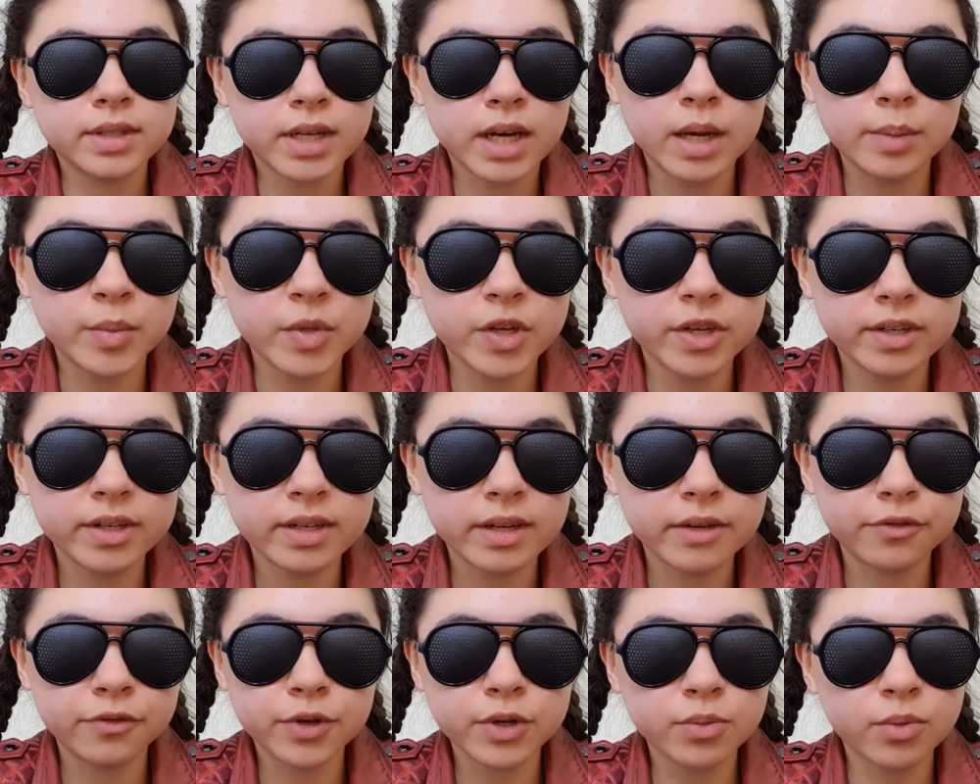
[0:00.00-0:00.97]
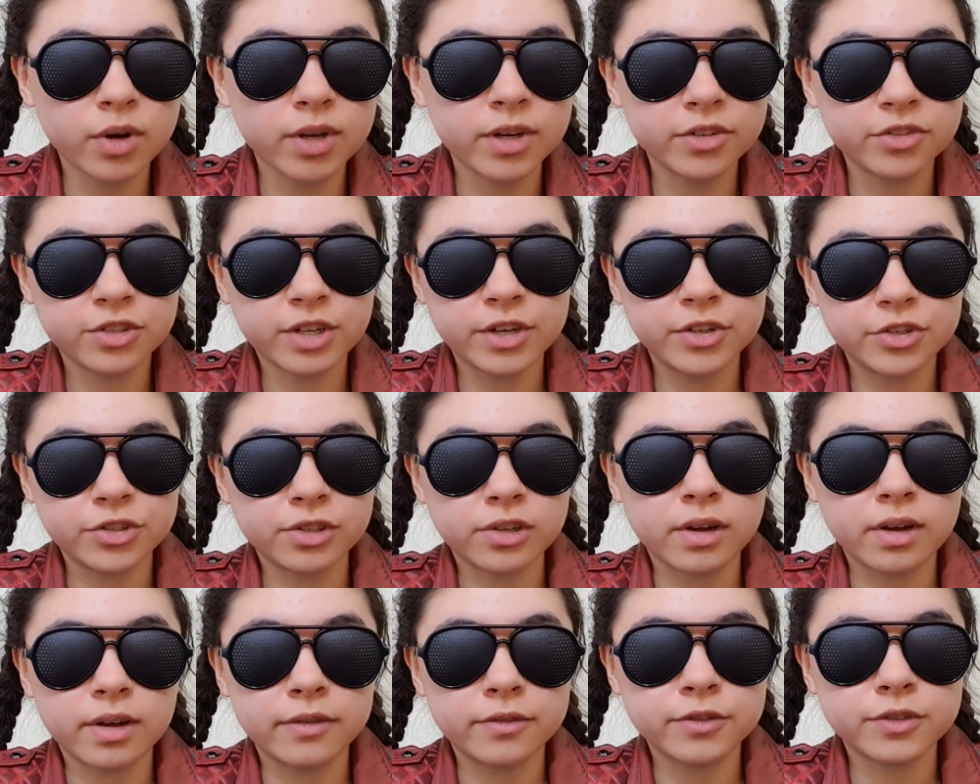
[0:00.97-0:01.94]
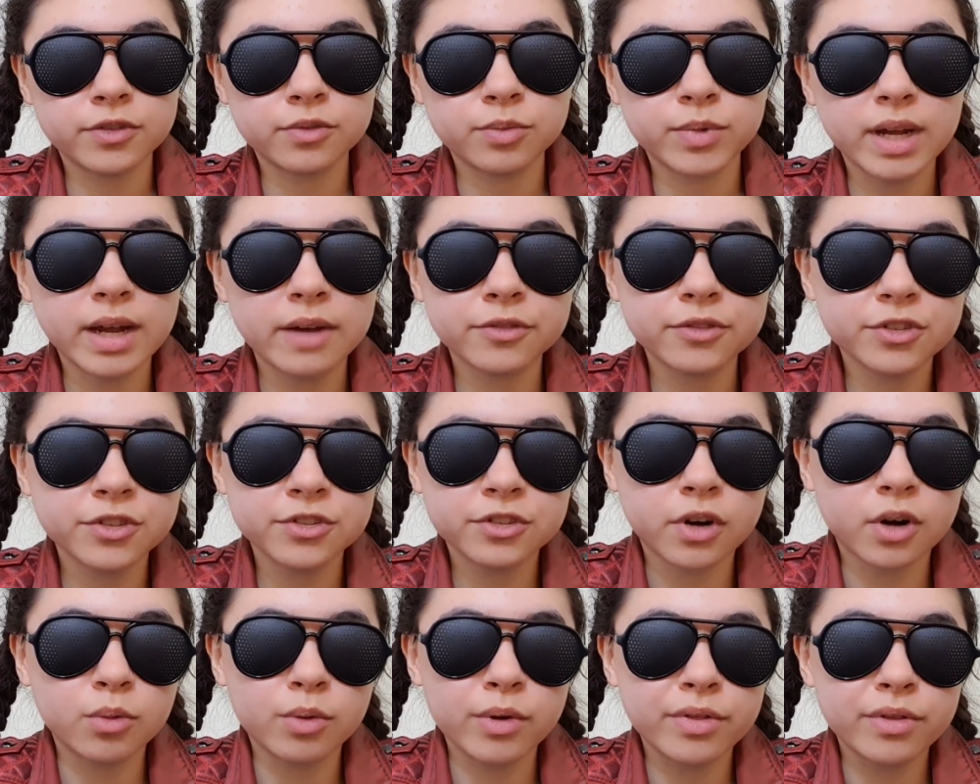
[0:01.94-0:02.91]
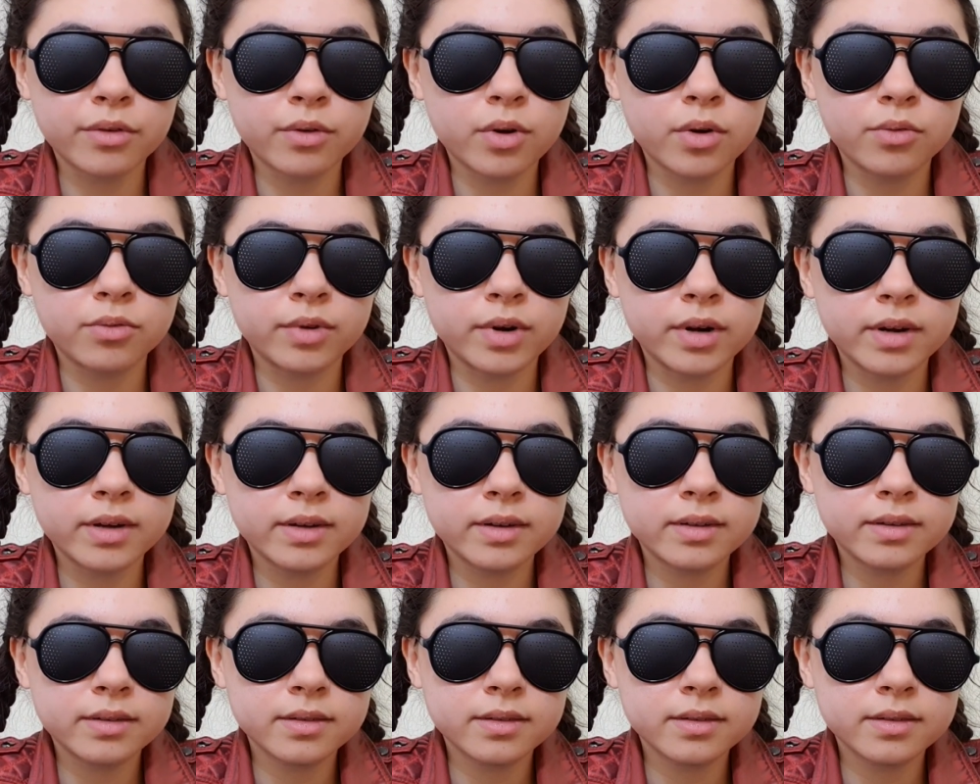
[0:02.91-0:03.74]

I mean, if we want to change lives, we have to start with our own, right?